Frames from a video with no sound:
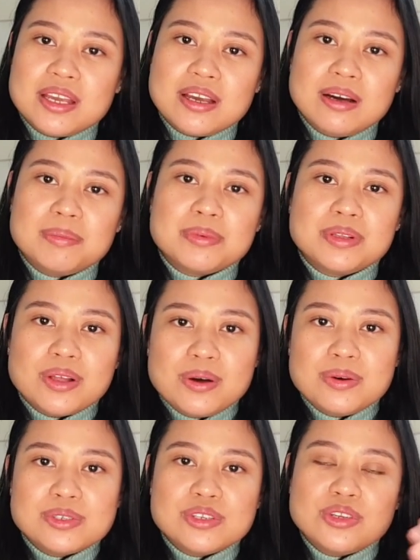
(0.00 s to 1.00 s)
makeup,
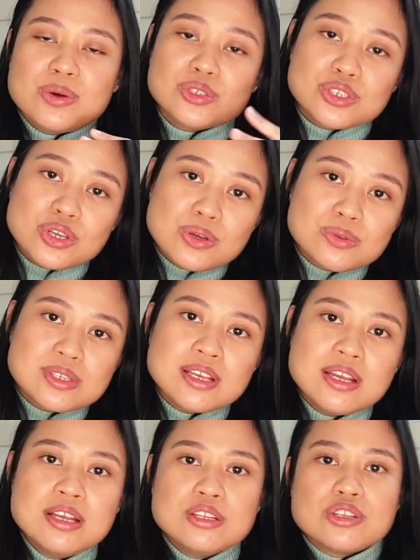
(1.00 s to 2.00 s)
clothes, shoes.